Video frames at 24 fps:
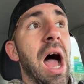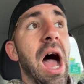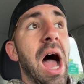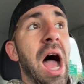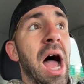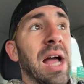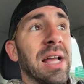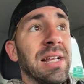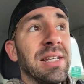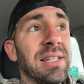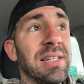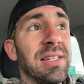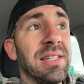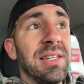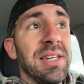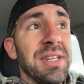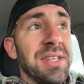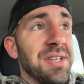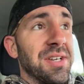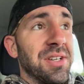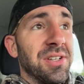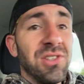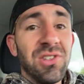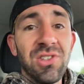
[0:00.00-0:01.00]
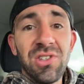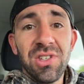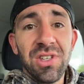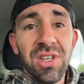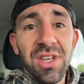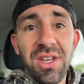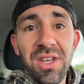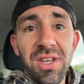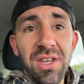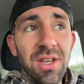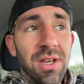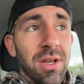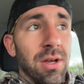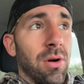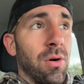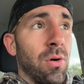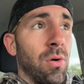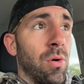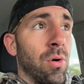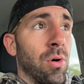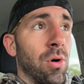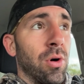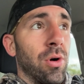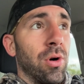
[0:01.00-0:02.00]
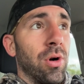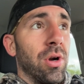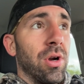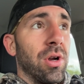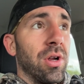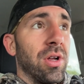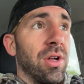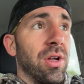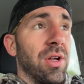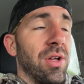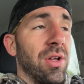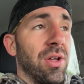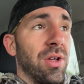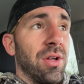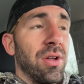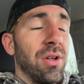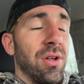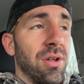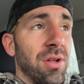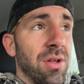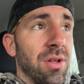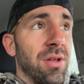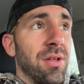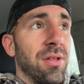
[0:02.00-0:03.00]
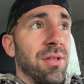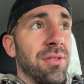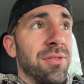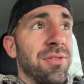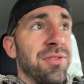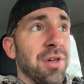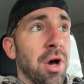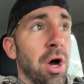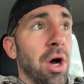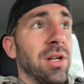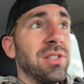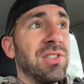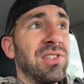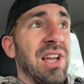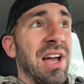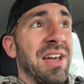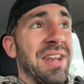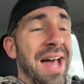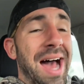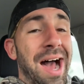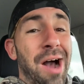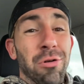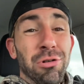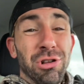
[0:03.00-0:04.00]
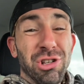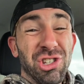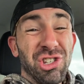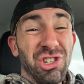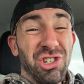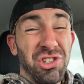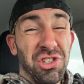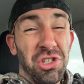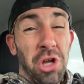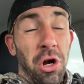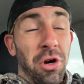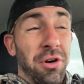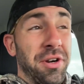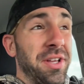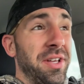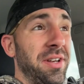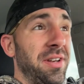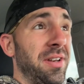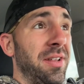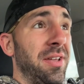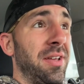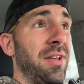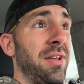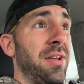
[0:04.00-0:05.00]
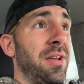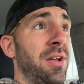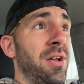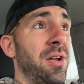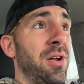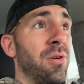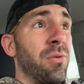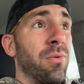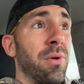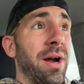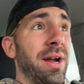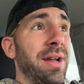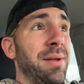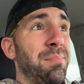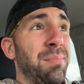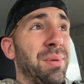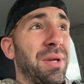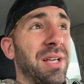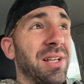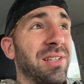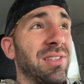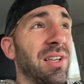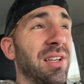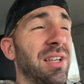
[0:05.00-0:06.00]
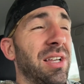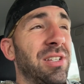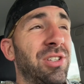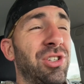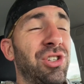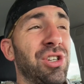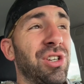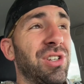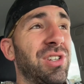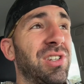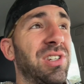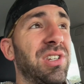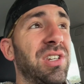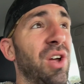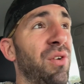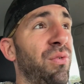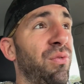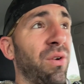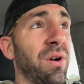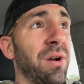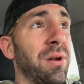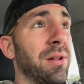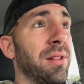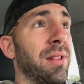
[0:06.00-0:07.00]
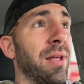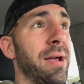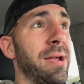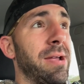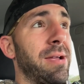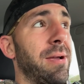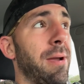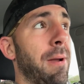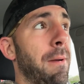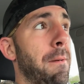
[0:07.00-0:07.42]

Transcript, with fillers: ideas or thoughts on how to start it, right? Because it's just different. Like